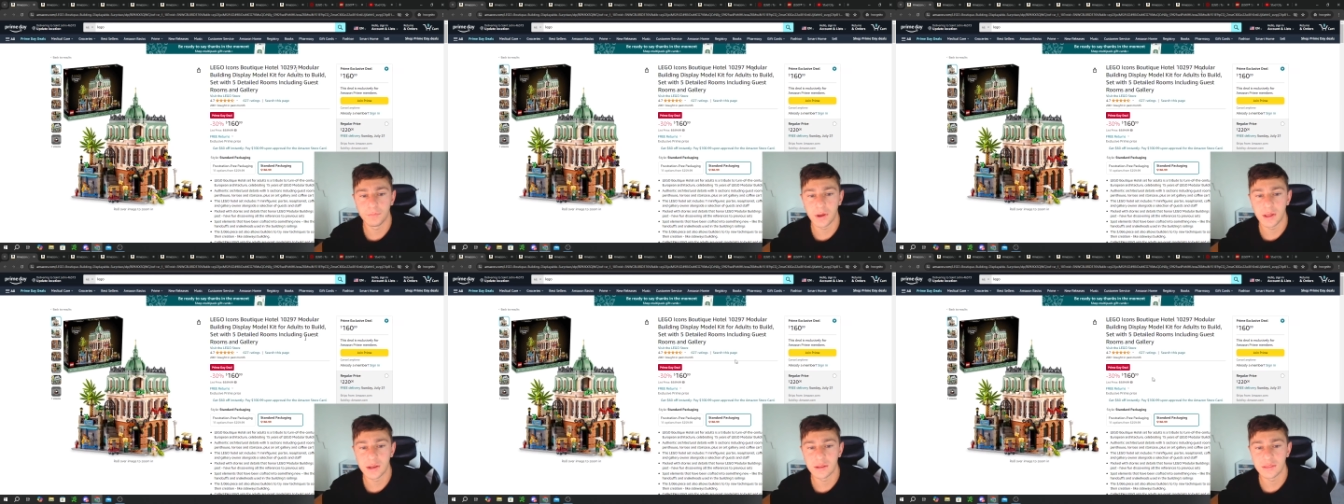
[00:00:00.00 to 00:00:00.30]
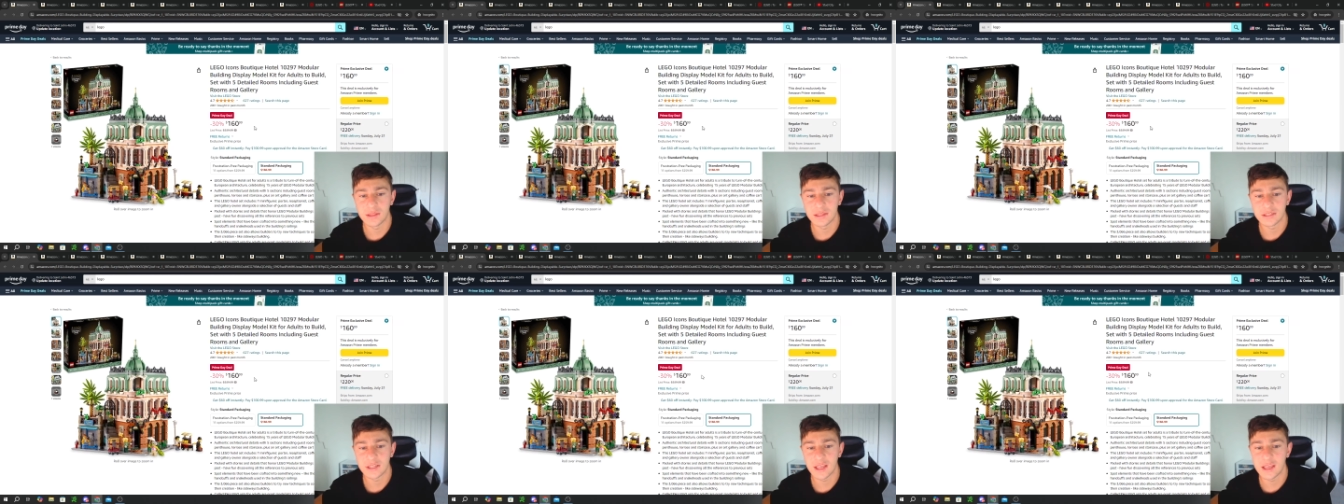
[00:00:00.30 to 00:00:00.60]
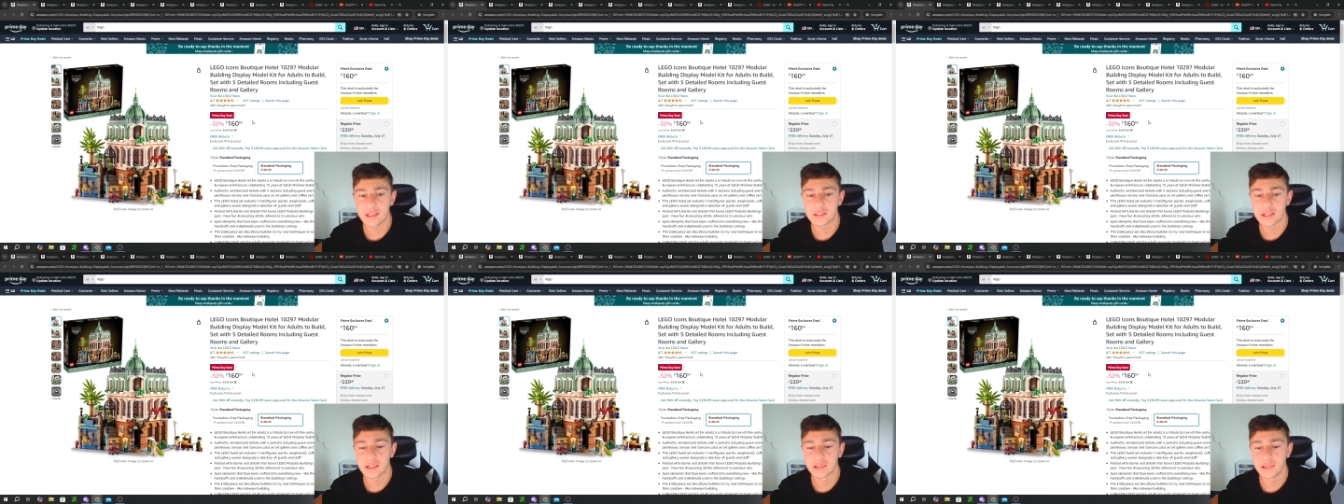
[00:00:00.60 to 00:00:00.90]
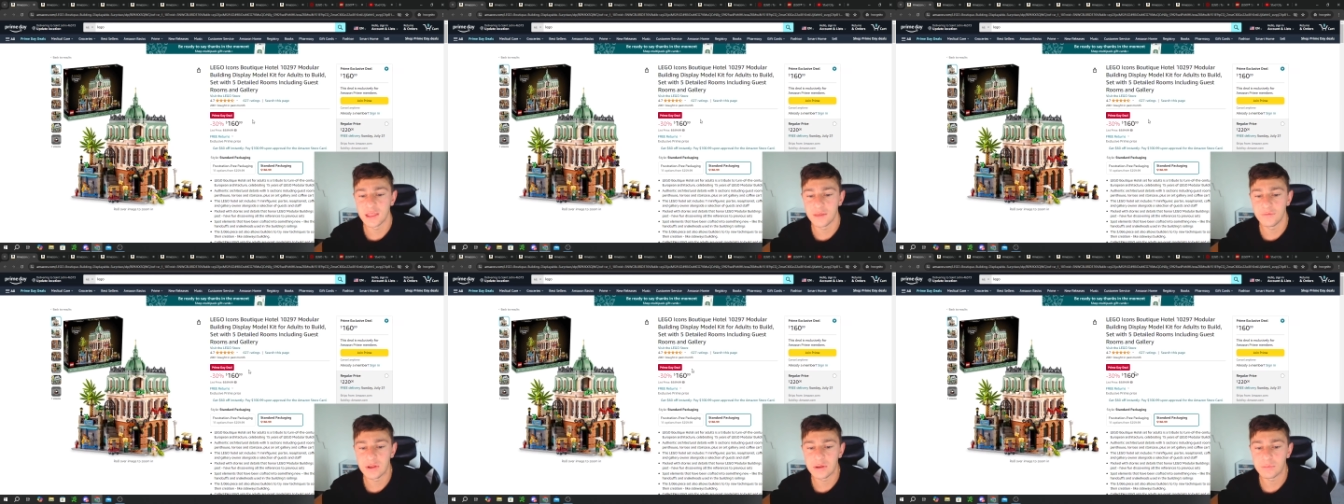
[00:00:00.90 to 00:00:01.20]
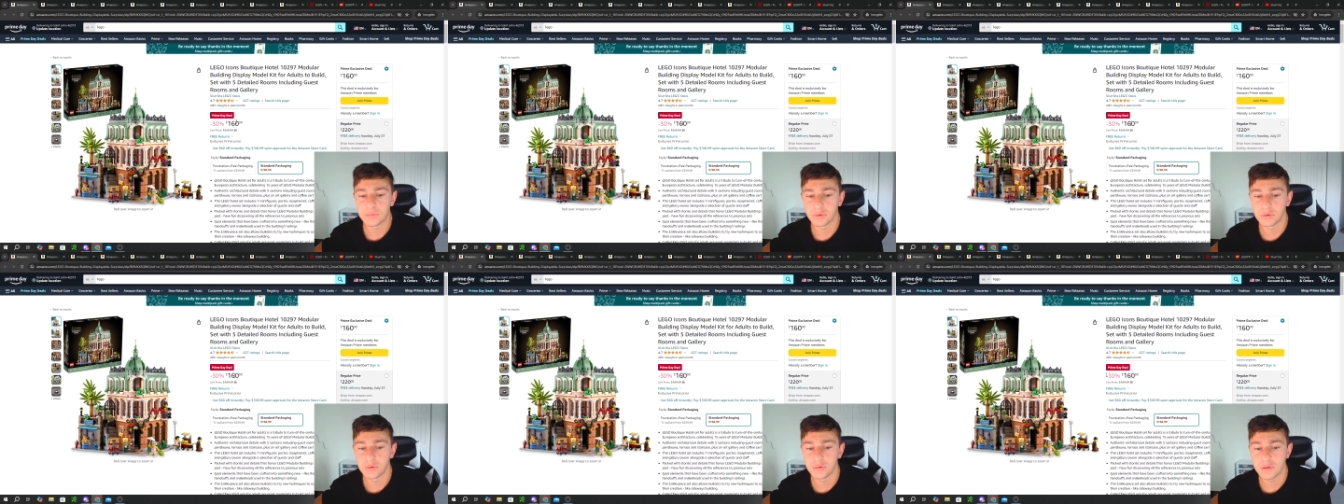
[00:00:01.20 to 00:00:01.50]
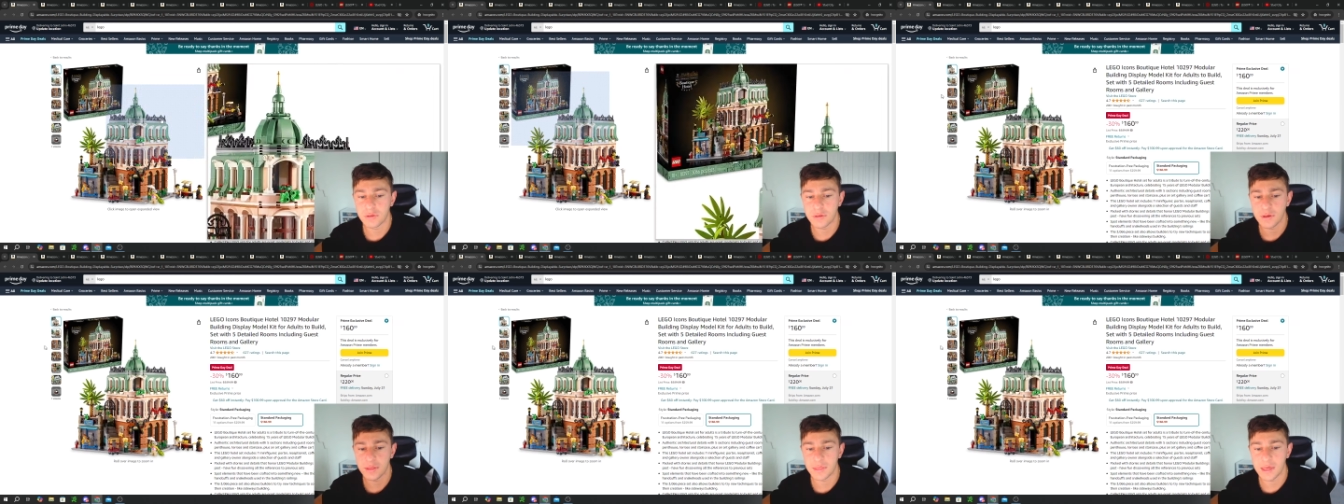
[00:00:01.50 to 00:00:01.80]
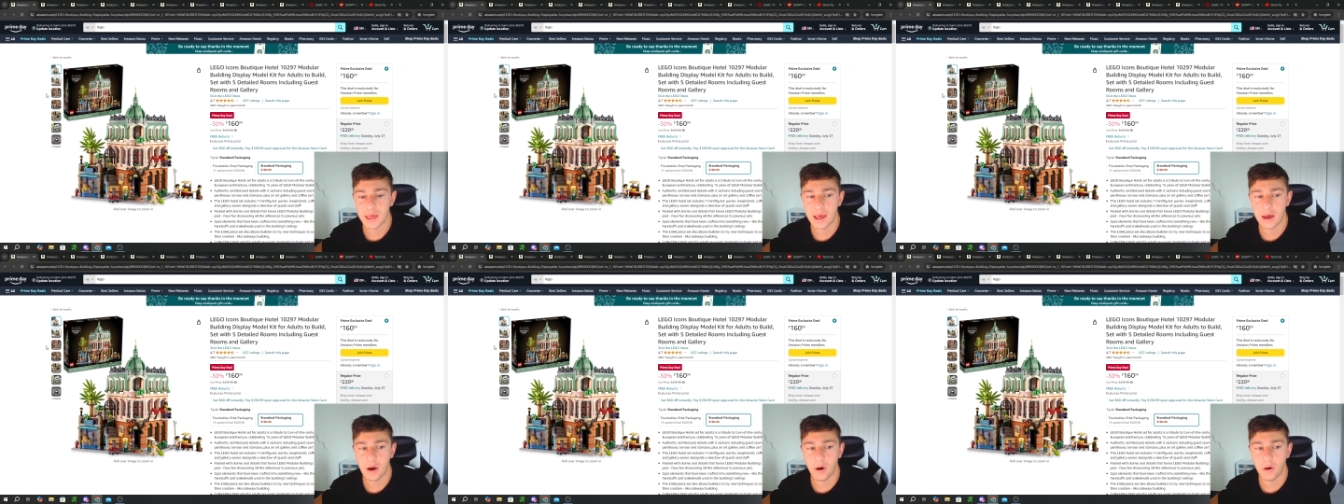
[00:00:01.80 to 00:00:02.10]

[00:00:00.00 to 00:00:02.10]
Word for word: But this is a living proof that